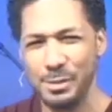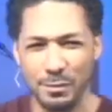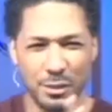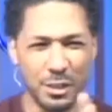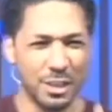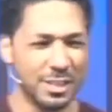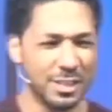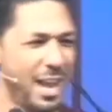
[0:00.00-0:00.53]
of
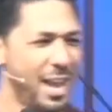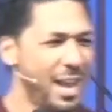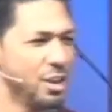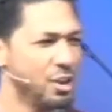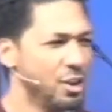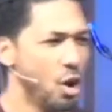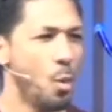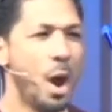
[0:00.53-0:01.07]
just saying,
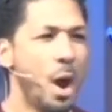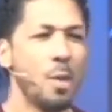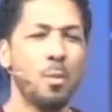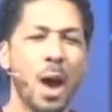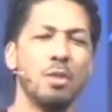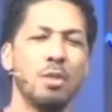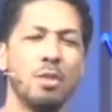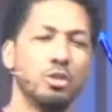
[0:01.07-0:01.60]
you know what,
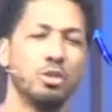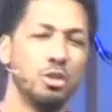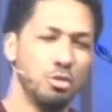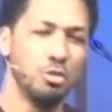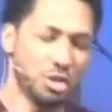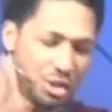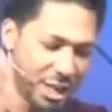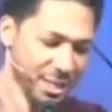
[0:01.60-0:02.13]
why don't you
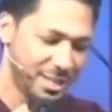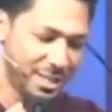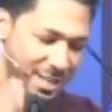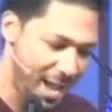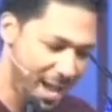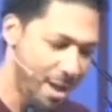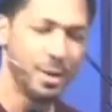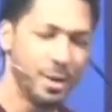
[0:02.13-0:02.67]
sit
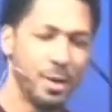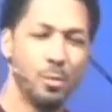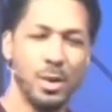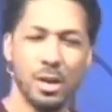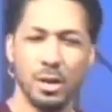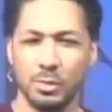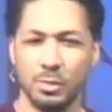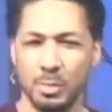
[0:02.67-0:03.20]
down and
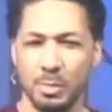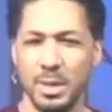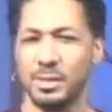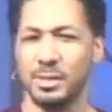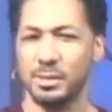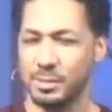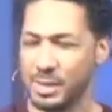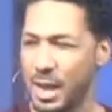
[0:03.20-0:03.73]
we're going to spend
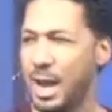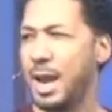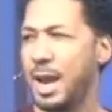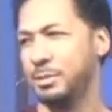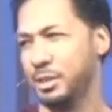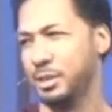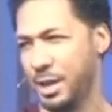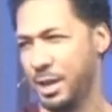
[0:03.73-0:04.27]
some
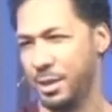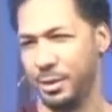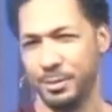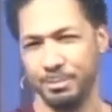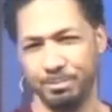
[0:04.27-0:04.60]
time together.